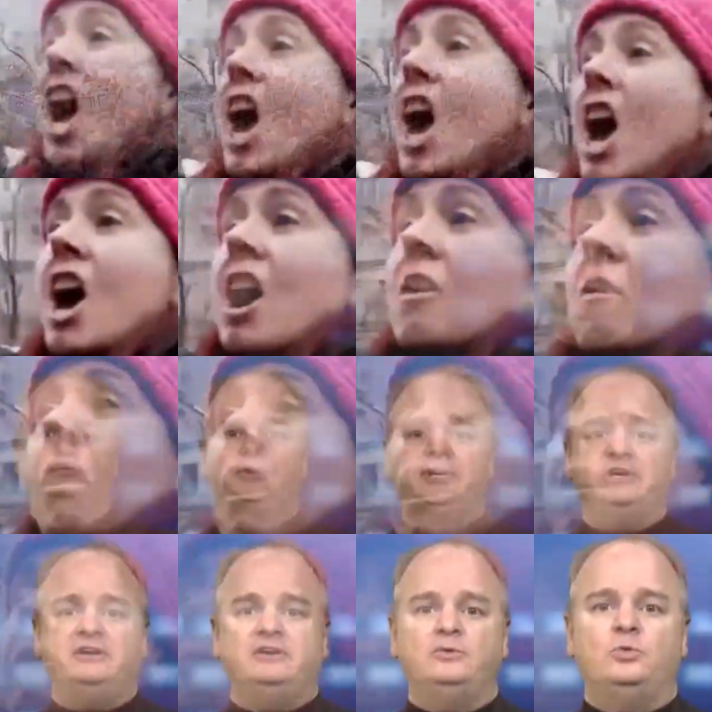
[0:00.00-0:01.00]
America.
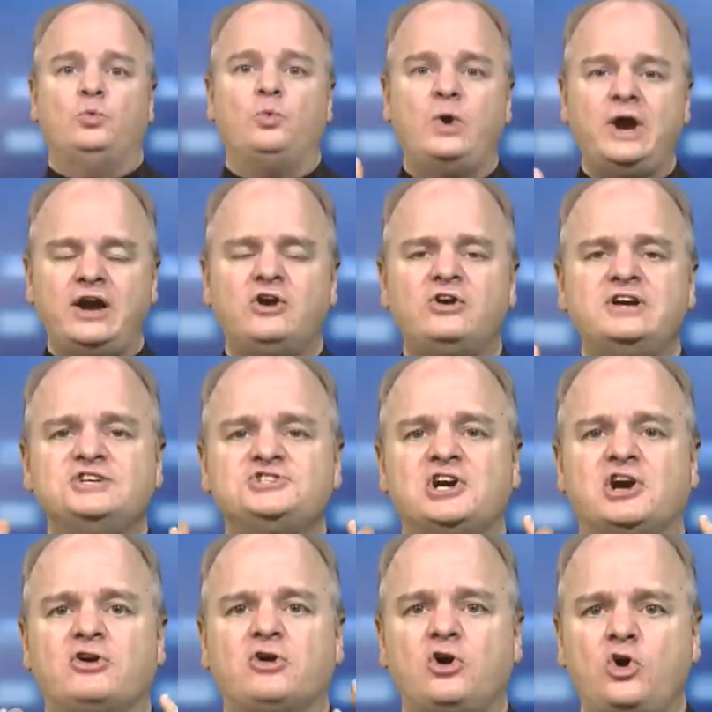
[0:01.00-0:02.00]
But where
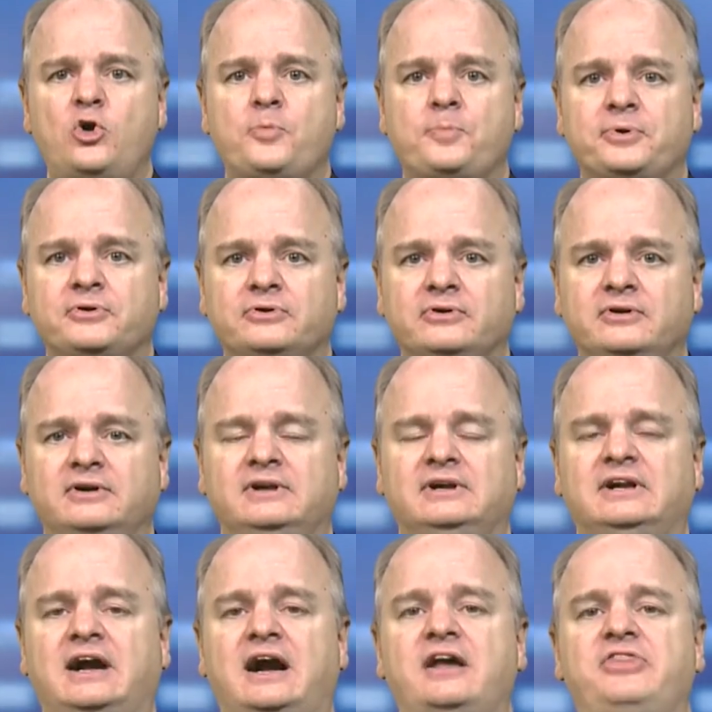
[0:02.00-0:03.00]
is our hope?
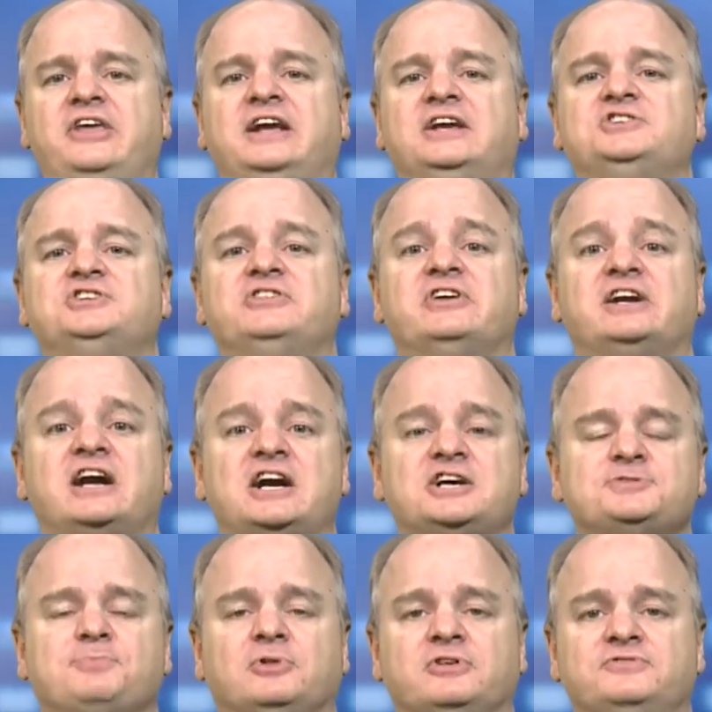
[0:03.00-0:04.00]
I think it's in the
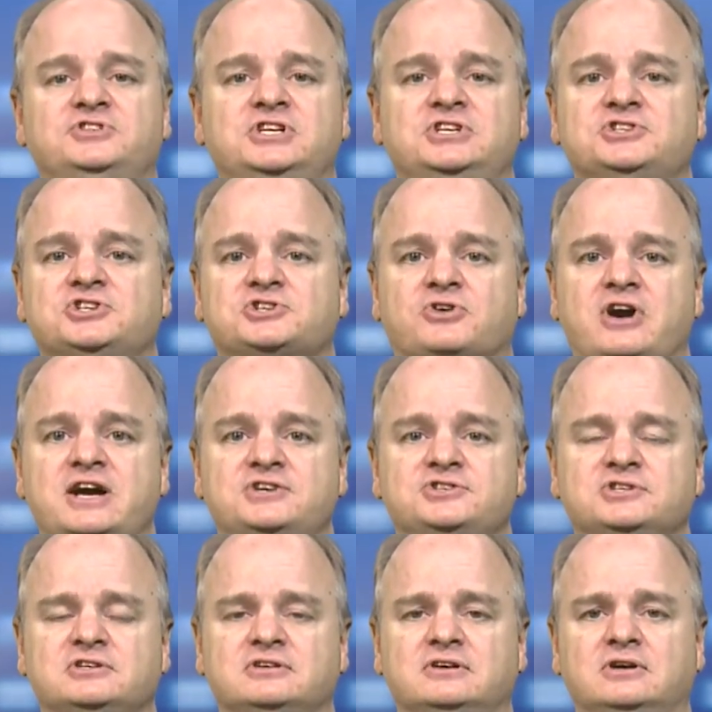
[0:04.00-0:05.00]
gospel of Jesus
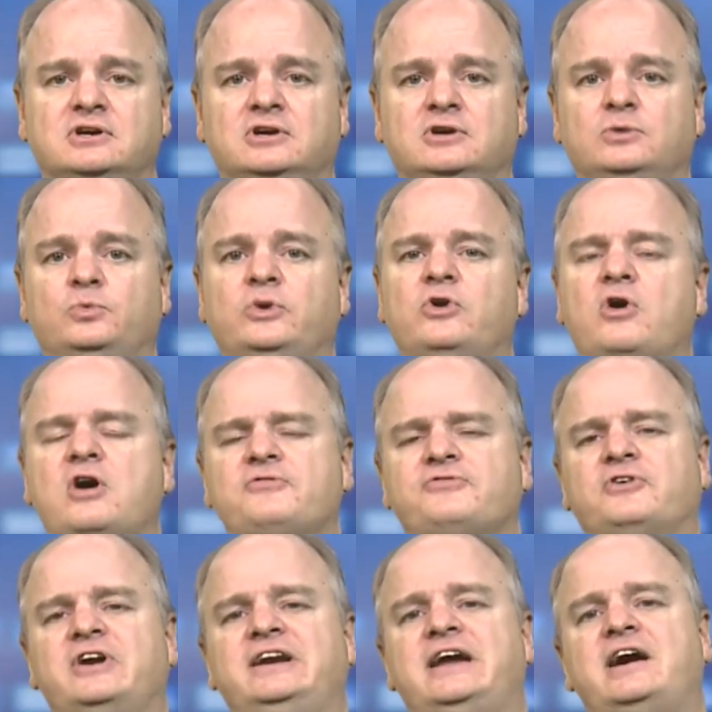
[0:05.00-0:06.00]
Christ. We're
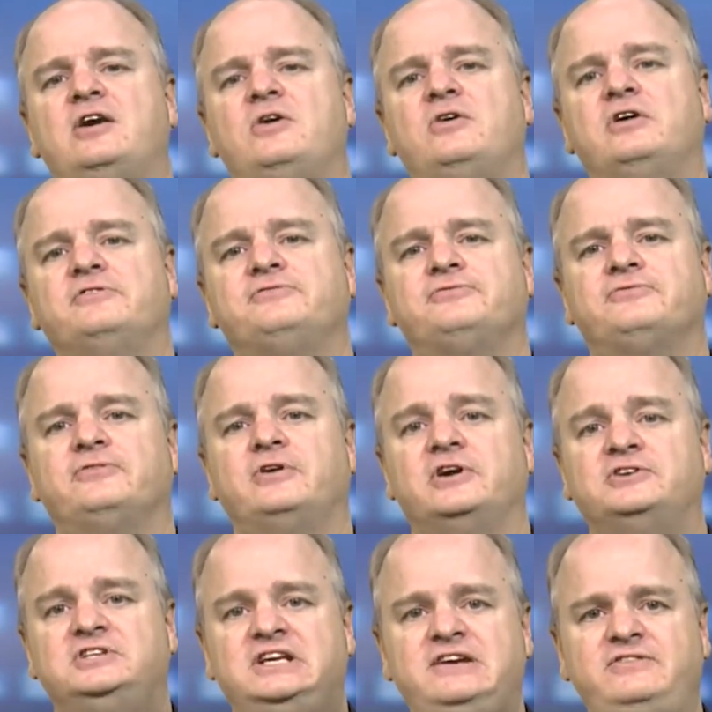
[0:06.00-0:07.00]
offering now
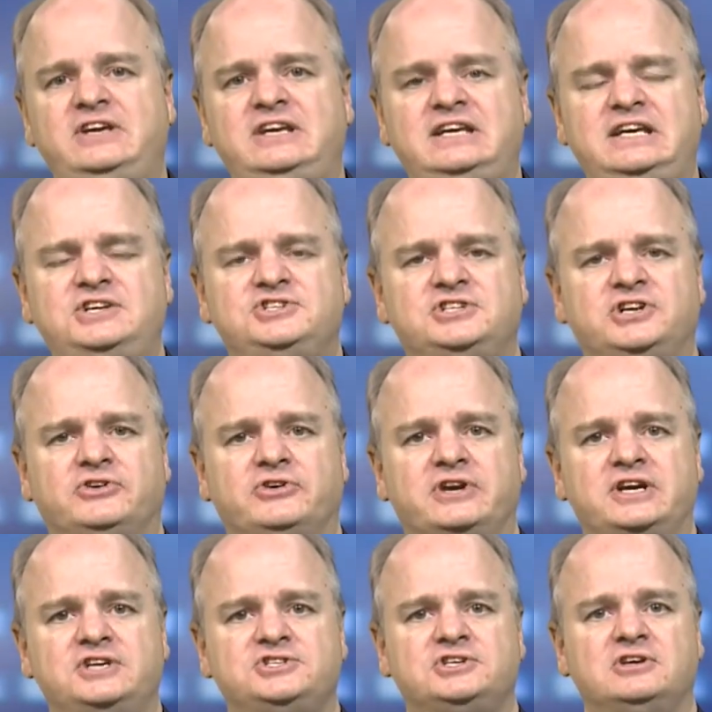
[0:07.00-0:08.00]
a DVD
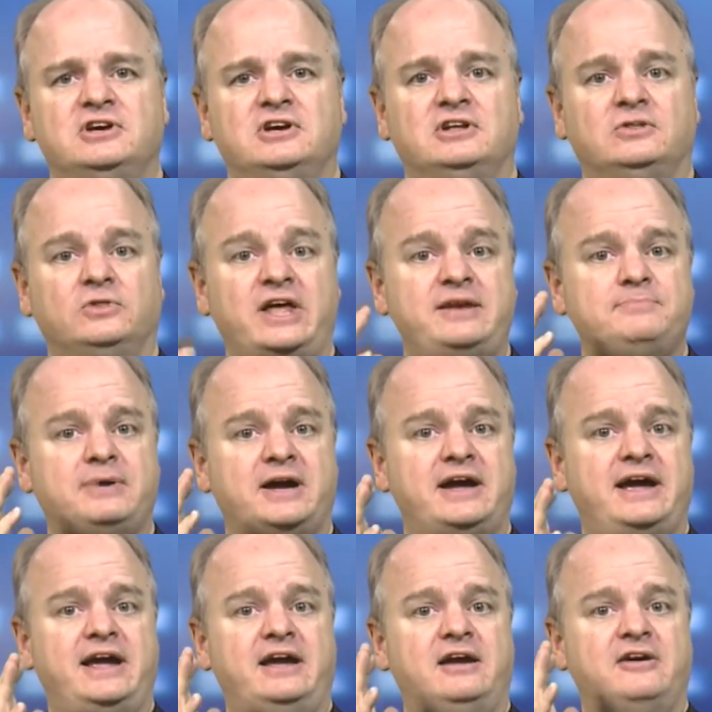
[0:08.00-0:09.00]
series led
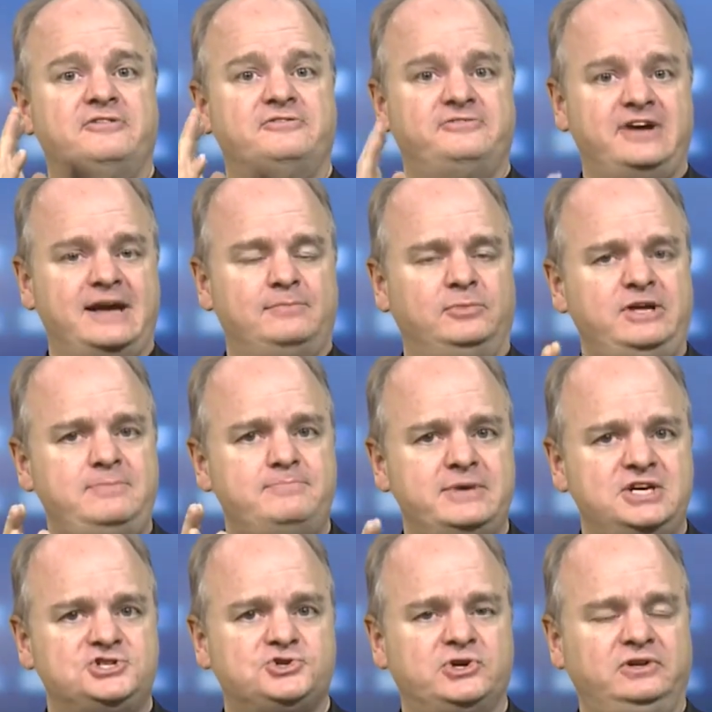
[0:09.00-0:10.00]
by family
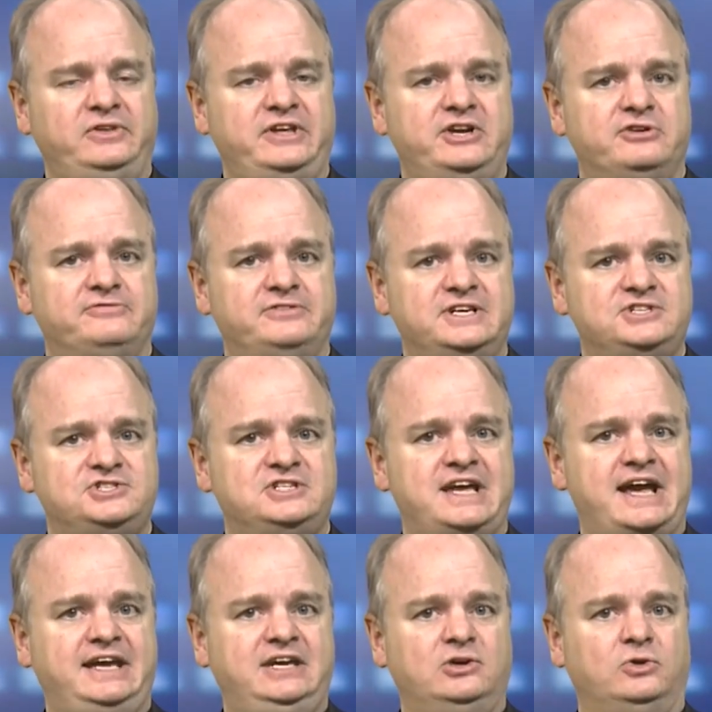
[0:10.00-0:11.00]
ministry leader
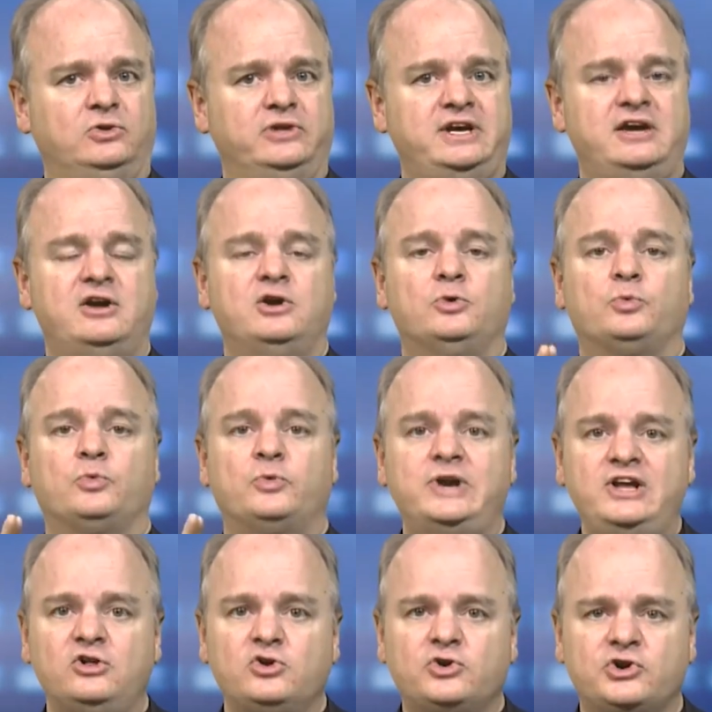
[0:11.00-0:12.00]
Vince Dacchioli,
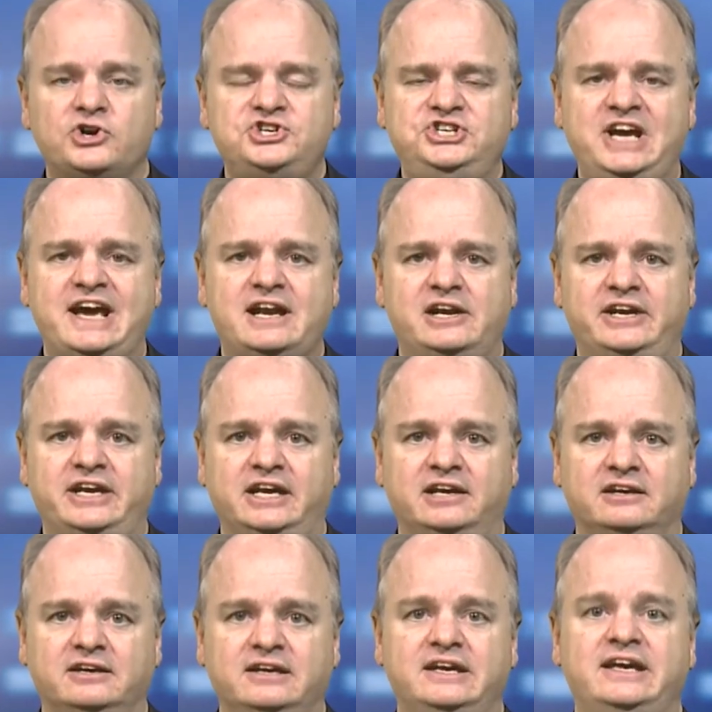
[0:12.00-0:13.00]
Real
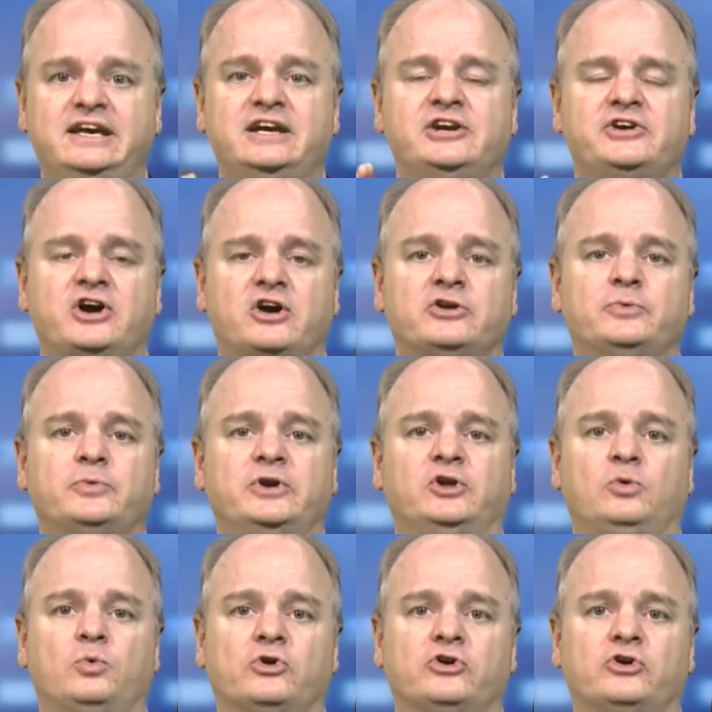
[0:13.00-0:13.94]
Christianity in an Unreal